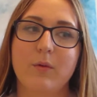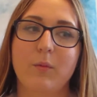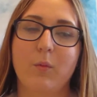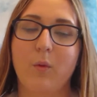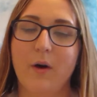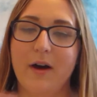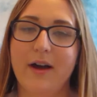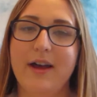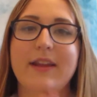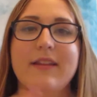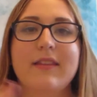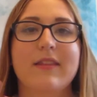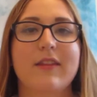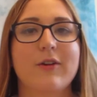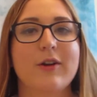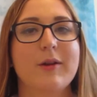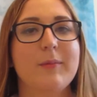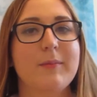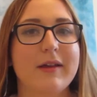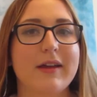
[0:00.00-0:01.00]
want
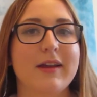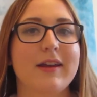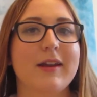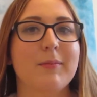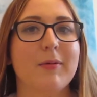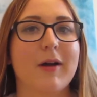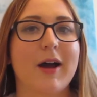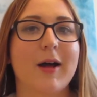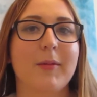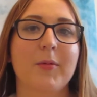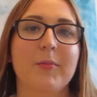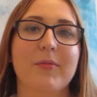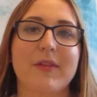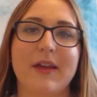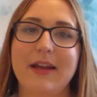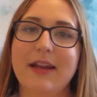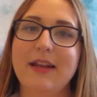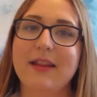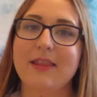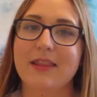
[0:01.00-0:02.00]
there to be any problems.
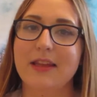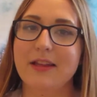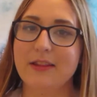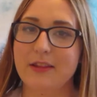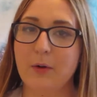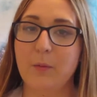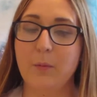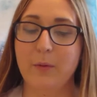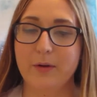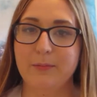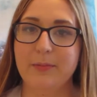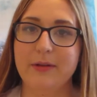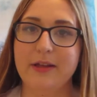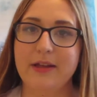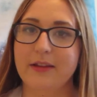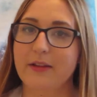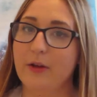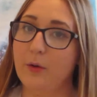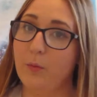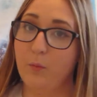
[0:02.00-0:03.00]
I didn't think there would be,
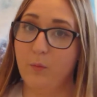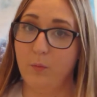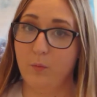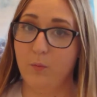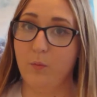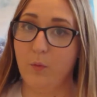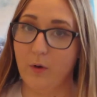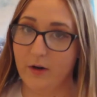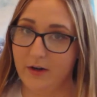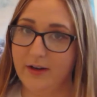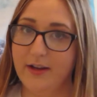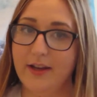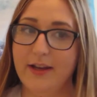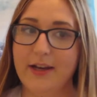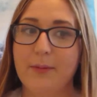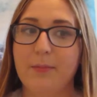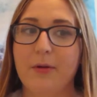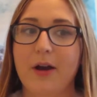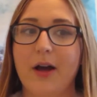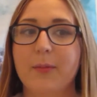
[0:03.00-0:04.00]
and there weren't
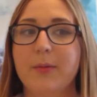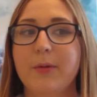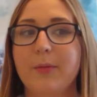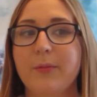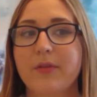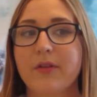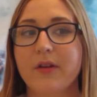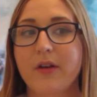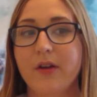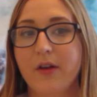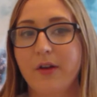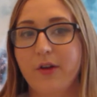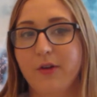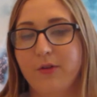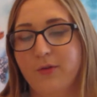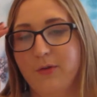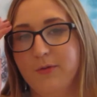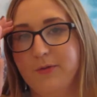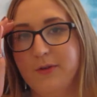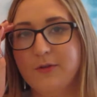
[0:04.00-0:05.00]
any problems.
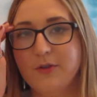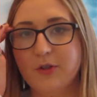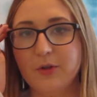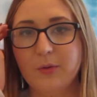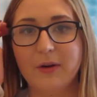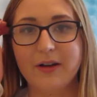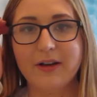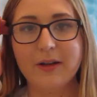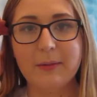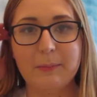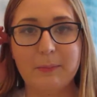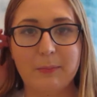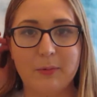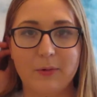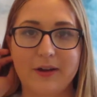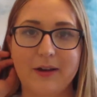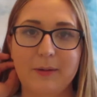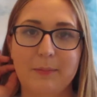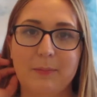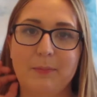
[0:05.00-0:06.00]
So if you do want to
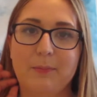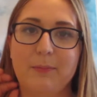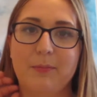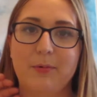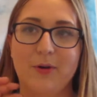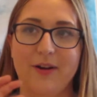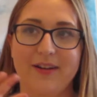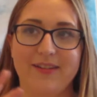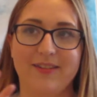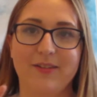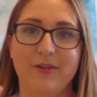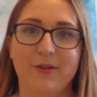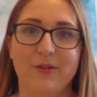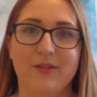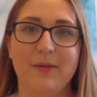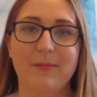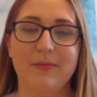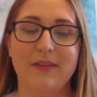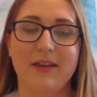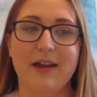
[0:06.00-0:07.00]
bring a present or
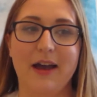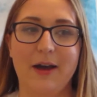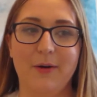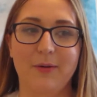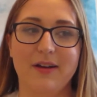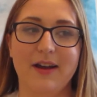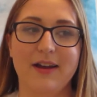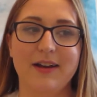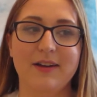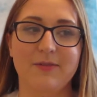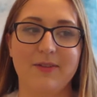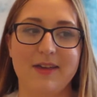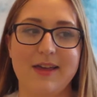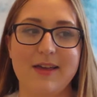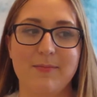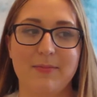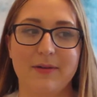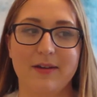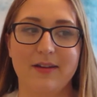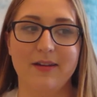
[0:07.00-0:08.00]
something, I would kind of
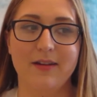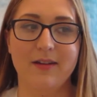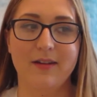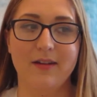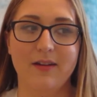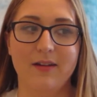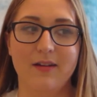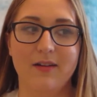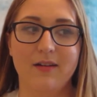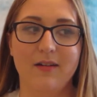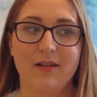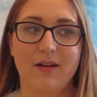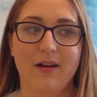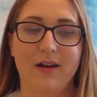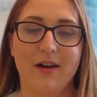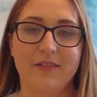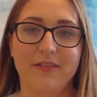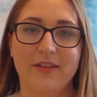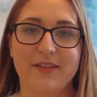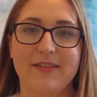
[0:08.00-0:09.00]
keep it
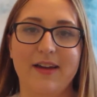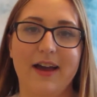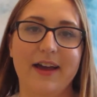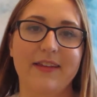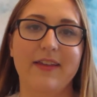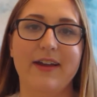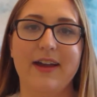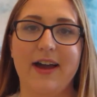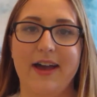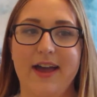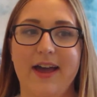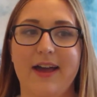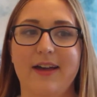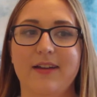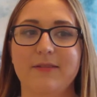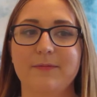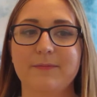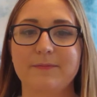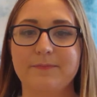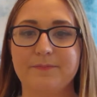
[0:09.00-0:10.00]
on the side. Like I
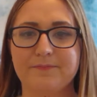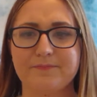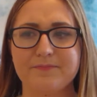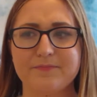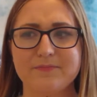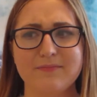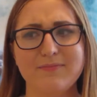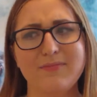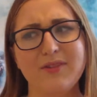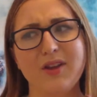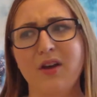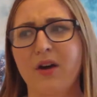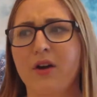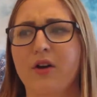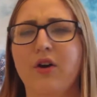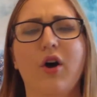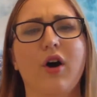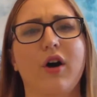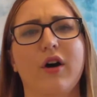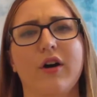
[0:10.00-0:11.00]
had a
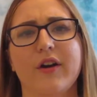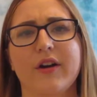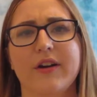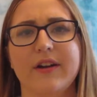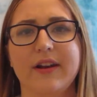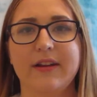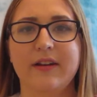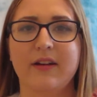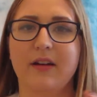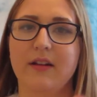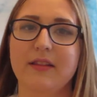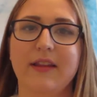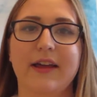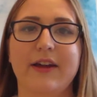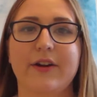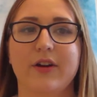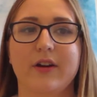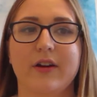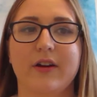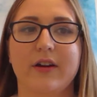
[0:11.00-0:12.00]
card and a
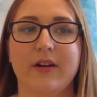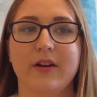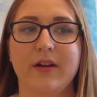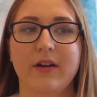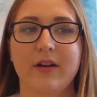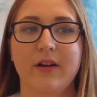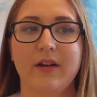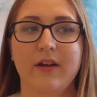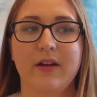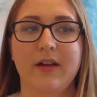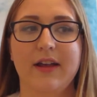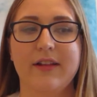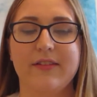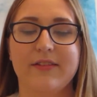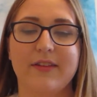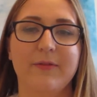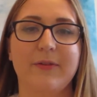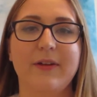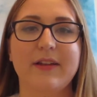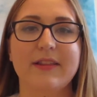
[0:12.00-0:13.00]
letter and
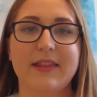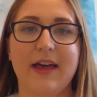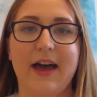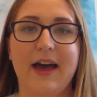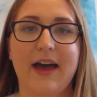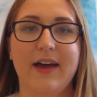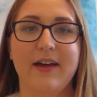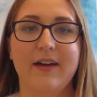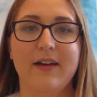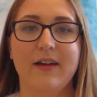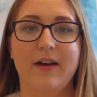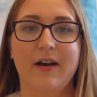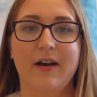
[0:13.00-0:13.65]
stuff like that.